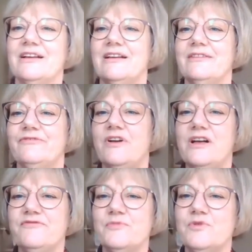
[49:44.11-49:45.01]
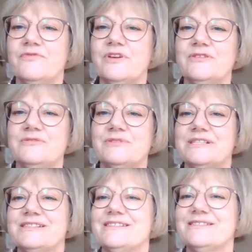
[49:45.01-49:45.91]
5 more
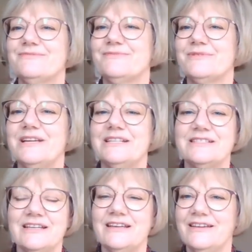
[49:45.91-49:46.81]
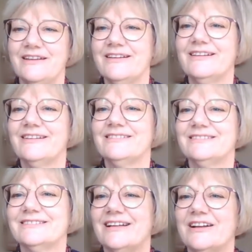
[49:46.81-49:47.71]
votes. We're waiting.
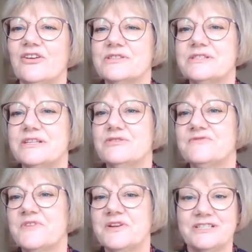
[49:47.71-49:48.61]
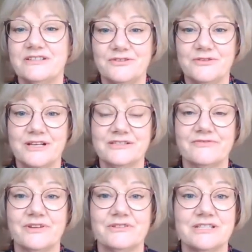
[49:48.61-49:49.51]
I can't see who's voted and who hasn't
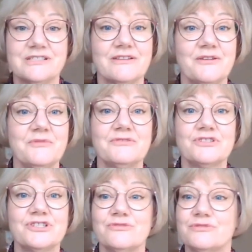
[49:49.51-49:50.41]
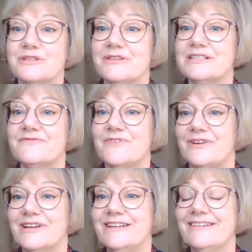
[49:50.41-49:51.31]
voted, so I'm not sure. So that's
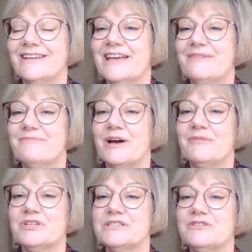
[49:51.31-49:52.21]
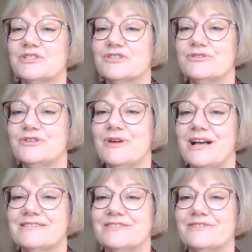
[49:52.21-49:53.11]
fine, but I'm just not sure who
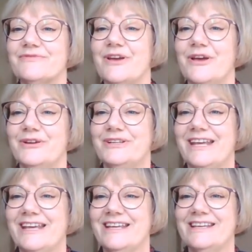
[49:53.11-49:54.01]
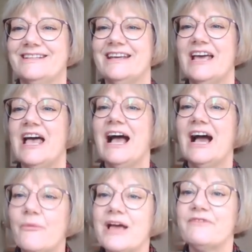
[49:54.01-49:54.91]
hasn't voted.
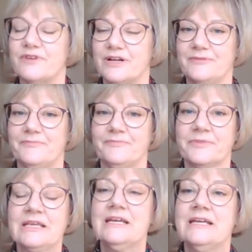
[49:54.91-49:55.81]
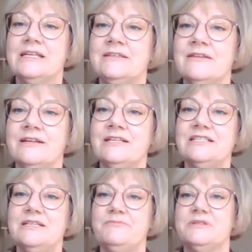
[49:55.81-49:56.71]
However,
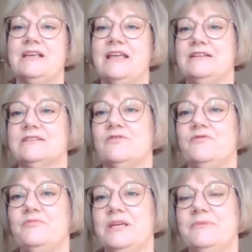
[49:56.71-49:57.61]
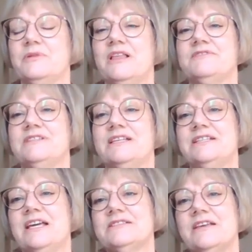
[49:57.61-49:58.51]
90% of people have said
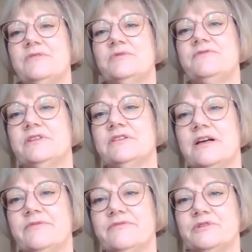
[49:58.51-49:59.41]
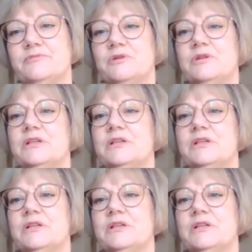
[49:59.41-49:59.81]
yes, they would feel comfortable.